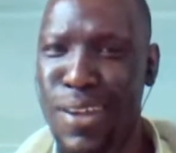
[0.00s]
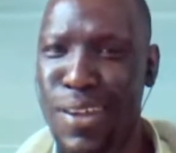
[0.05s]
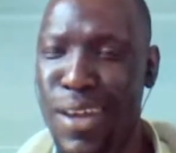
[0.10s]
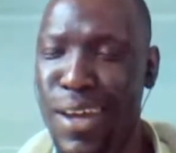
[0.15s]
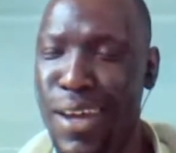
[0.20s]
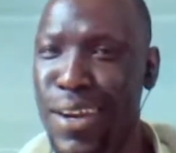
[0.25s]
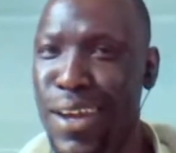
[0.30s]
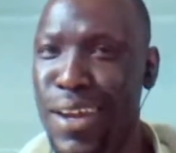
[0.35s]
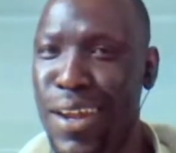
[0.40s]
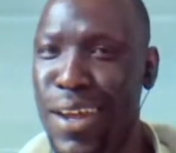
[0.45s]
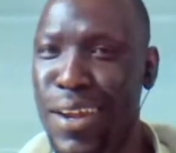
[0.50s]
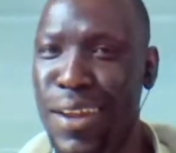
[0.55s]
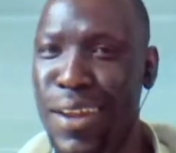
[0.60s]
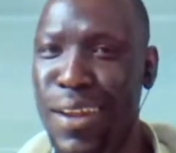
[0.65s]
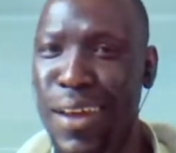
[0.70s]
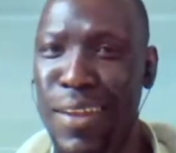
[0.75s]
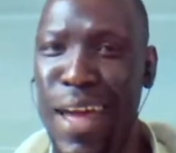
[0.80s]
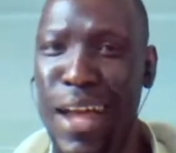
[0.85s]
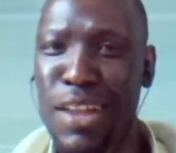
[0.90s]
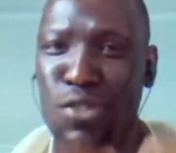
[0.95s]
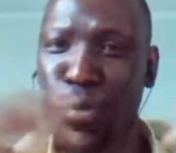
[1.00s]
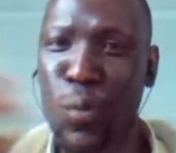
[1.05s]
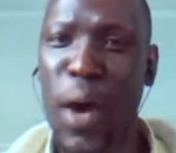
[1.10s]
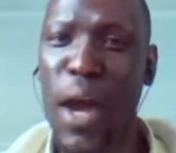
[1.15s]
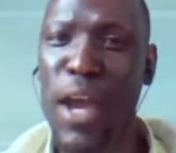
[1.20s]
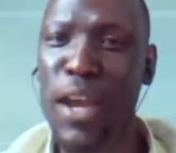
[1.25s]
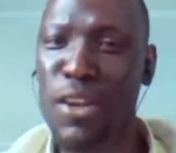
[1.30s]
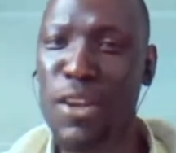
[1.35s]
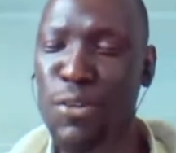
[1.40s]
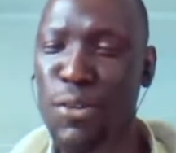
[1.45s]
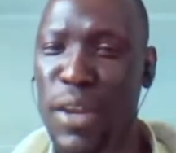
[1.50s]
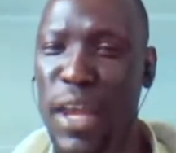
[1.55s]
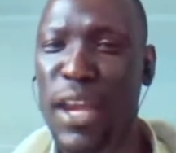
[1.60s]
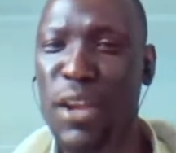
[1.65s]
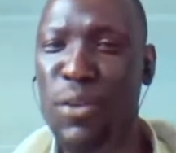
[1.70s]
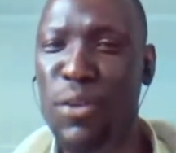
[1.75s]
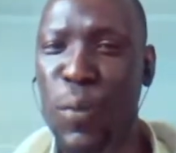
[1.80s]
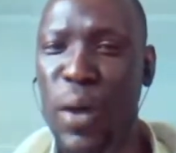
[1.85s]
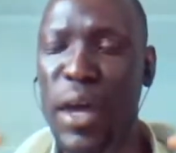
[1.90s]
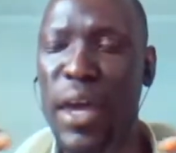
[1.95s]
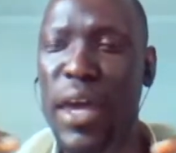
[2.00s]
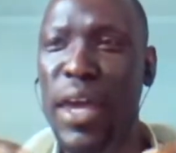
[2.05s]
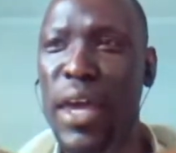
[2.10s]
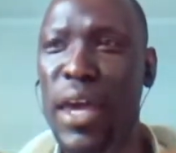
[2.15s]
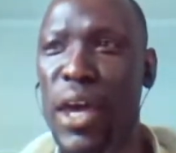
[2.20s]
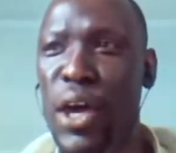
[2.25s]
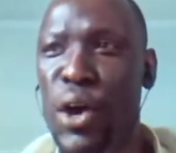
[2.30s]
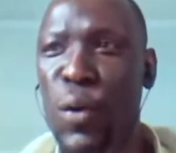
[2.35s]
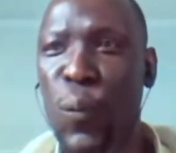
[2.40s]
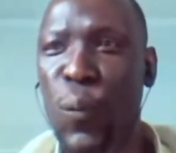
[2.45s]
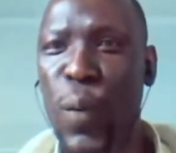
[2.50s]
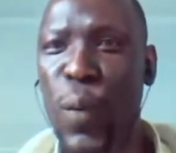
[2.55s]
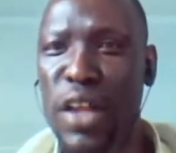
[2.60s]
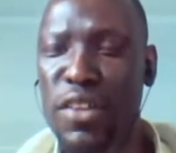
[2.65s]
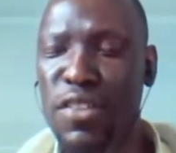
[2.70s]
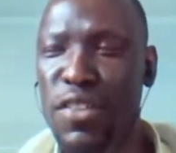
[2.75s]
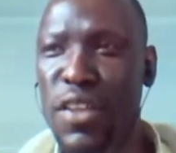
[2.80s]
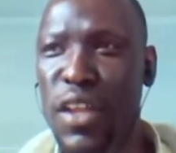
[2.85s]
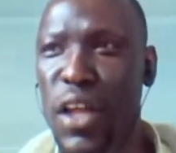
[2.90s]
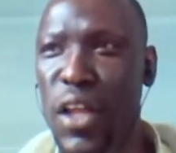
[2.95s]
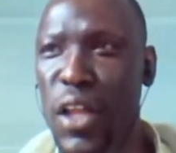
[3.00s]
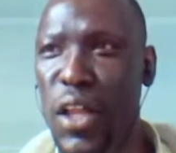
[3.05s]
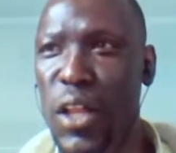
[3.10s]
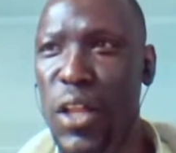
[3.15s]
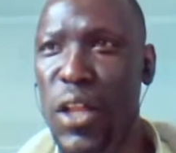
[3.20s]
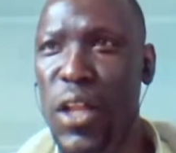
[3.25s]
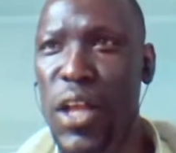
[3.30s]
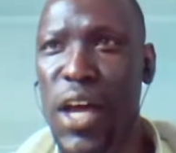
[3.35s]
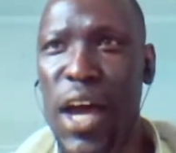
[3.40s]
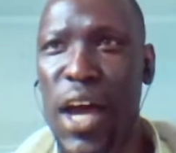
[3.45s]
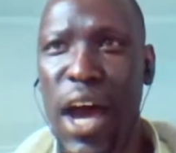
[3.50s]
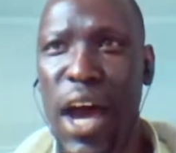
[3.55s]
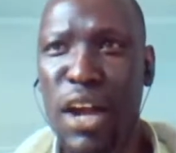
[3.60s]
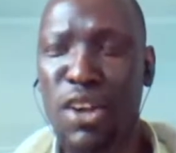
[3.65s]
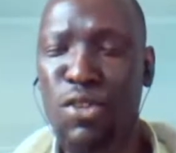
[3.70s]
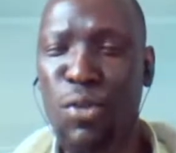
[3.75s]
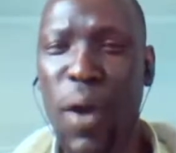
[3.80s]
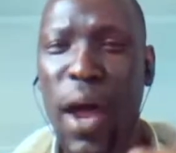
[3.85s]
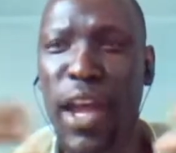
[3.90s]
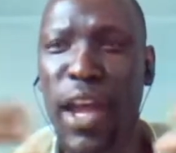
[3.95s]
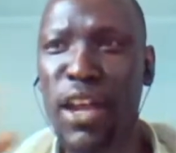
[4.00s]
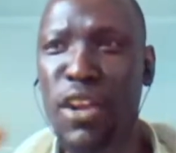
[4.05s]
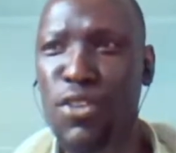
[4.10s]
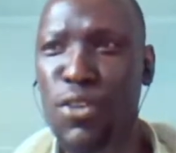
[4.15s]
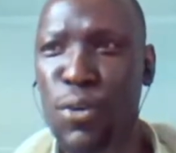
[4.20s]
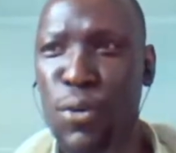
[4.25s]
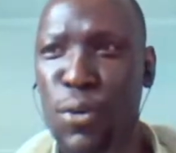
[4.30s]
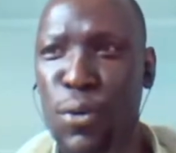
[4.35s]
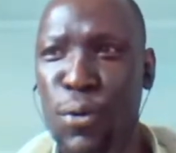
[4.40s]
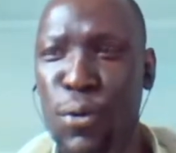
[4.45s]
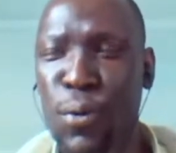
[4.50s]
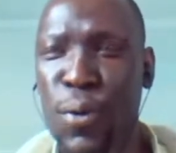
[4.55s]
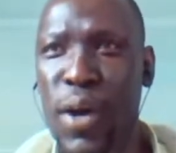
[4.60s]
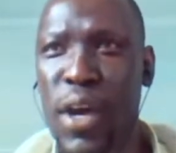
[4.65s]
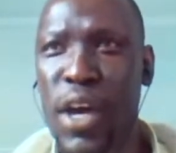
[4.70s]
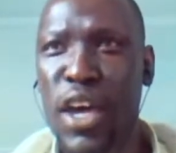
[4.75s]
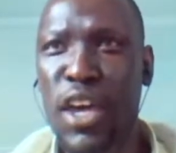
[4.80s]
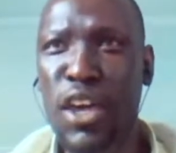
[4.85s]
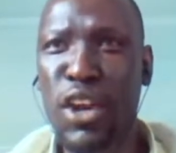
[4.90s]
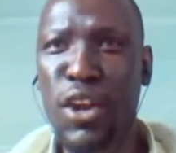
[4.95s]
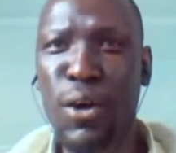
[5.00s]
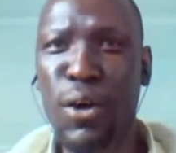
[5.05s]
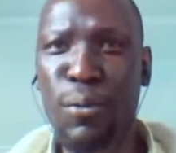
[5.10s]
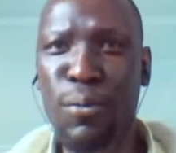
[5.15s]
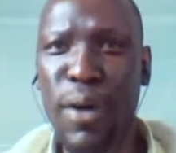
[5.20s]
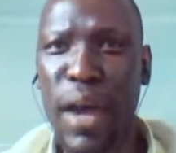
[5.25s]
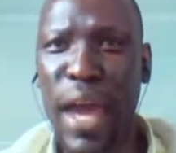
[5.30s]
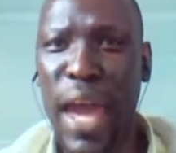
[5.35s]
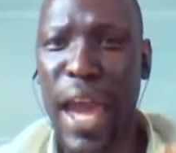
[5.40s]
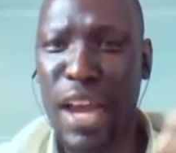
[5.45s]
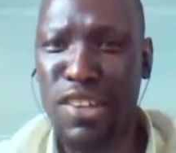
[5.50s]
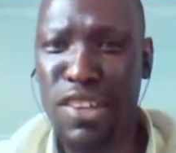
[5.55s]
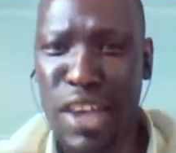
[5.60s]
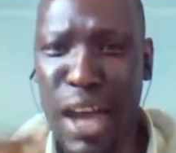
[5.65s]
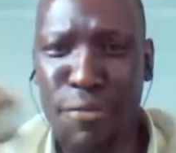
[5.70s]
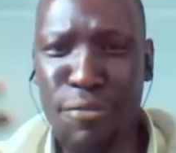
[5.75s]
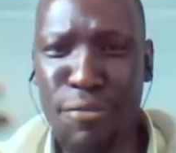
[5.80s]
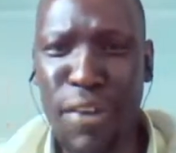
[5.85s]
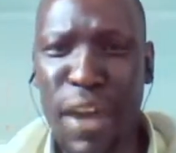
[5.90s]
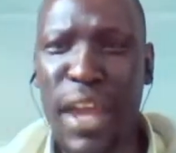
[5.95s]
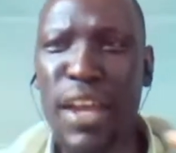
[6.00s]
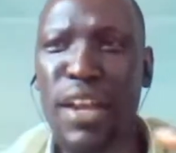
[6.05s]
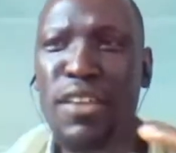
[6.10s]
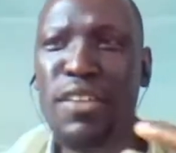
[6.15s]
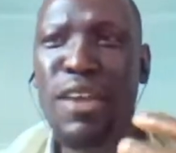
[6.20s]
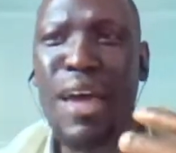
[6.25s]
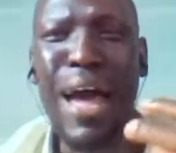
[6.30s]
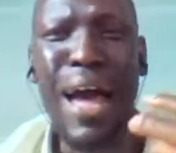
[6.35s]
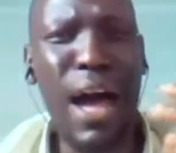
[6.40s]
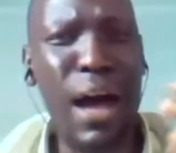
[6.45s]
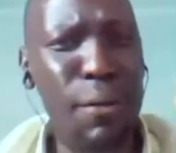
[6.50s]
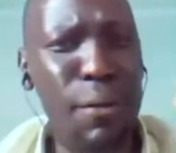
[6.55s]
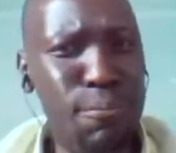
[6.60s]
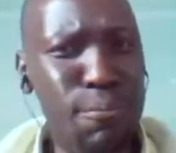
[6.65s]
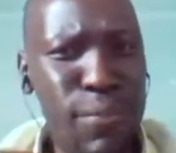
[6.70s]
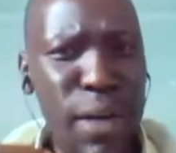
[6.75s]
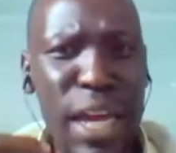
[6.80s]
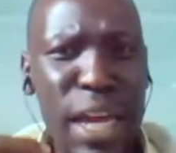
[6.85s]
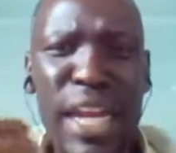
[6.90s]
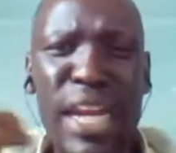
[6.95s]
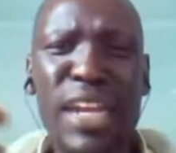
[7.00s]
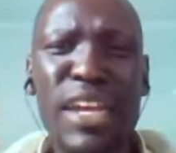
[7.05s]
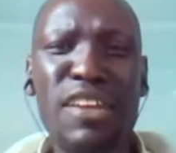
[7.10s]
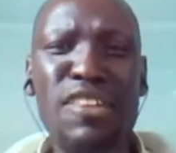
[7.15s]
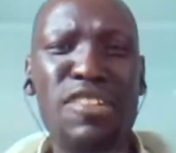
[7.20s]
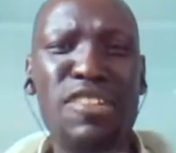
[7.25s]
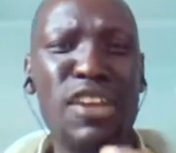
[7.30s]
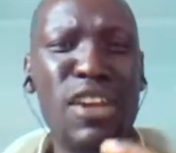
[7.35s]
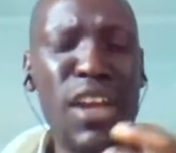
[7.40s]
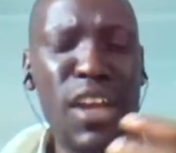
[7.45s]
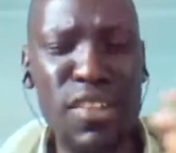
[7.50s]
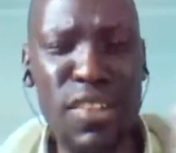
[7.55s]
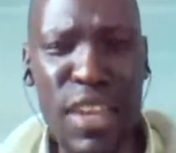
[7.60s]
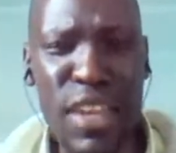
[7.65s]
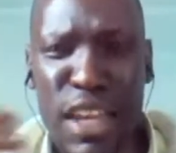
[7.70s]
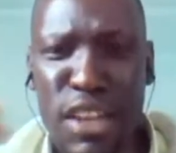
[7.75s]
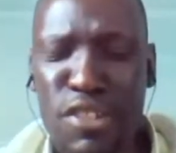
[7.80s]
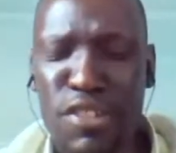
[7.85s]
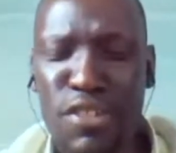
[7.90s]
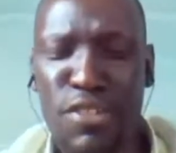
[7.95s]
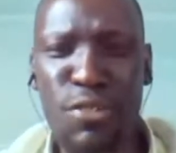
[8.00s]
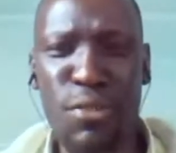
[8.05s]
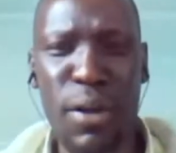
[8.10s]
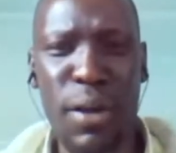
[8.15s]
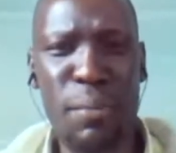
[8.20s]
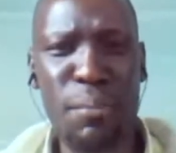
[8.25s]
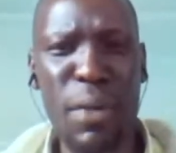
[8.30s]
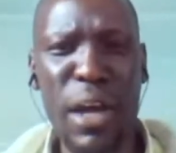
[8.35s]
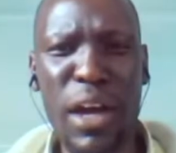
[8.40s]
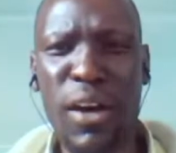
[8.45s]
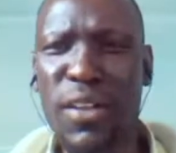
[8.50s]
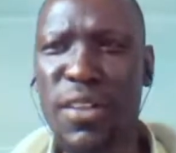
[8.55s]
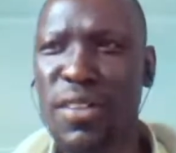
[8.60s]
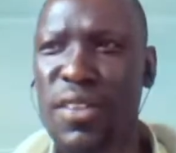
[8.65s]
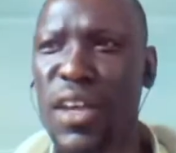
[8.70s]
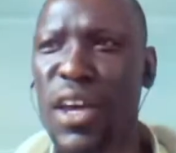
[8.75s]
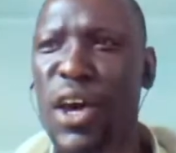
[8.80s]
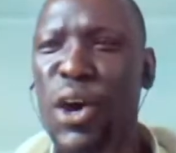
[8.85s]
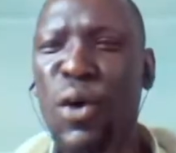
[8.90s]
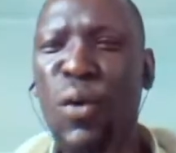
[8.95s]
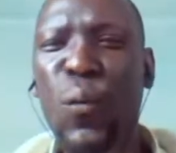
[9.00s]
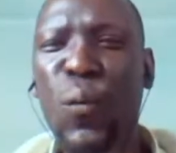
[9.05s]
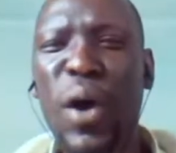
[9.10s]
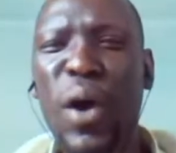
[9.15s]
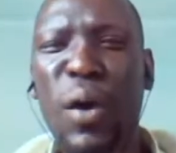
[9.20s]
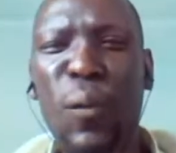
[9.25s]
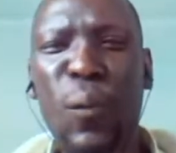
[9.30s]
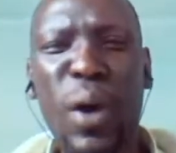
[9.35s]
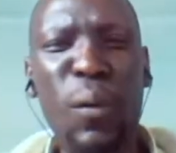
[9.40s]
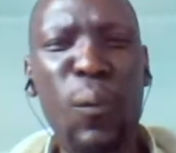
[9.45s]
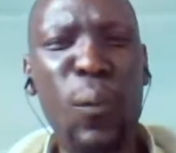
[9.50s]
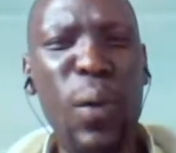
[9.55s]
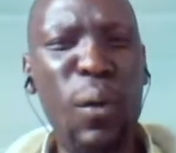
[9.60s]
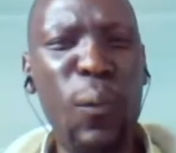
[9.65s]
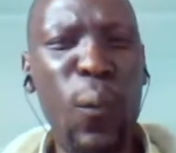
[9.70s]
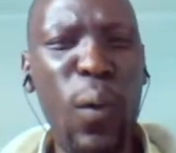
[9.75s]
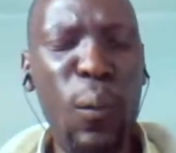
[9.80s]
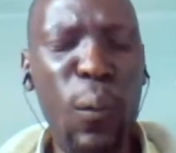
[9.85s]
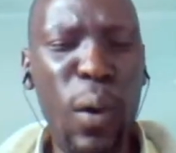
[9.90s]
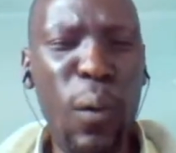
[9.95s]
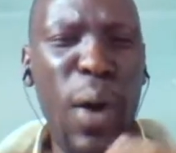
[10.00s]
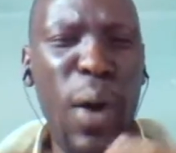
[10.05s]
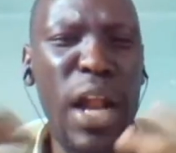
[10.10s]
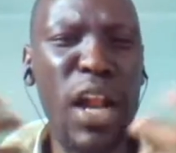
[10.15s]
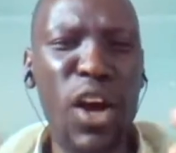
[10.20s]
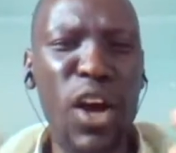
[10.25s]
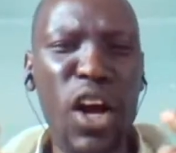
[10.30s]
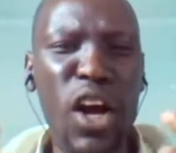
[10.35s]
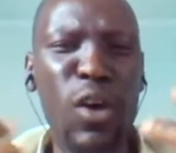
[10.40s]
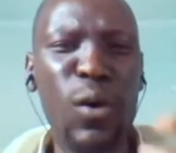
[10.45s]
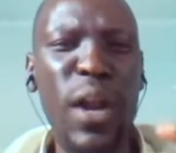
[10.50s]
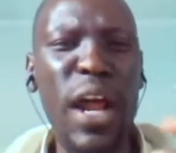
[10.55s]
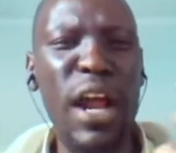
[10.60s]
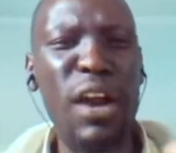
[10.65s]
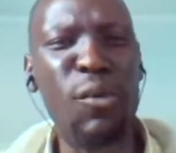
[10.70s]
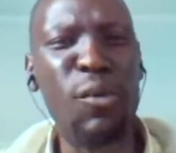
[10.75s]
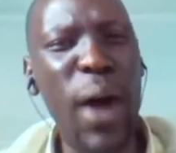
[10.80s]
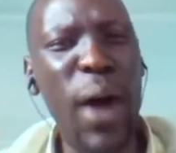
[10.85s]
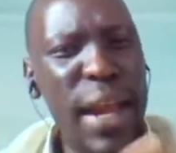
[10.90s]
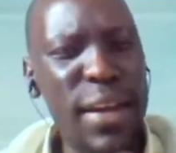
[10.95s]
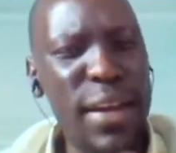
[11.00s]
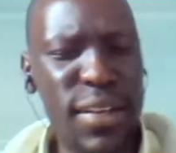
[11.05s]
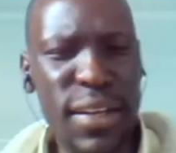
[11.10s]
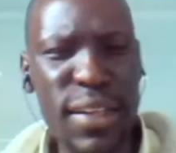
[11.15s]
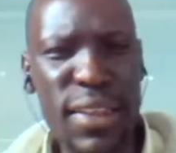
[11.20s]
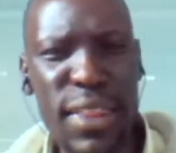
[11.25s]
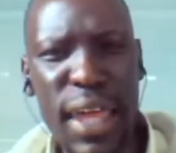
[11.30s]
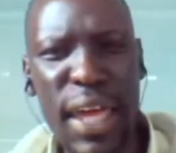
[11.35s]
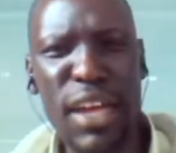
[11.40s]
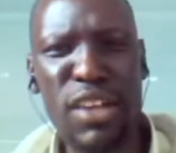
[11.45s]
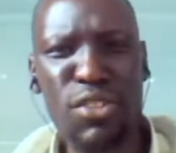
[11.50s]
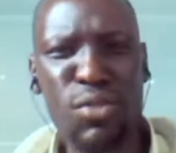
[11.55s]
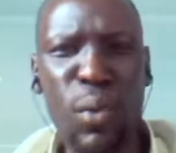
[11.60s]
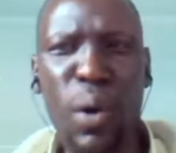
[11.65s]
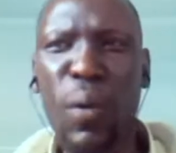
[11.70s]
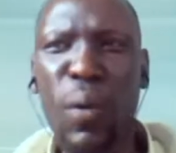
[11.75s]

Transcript: And that's why today we are still trying to, you know, excavate indigenous history, because we were not good at writing things.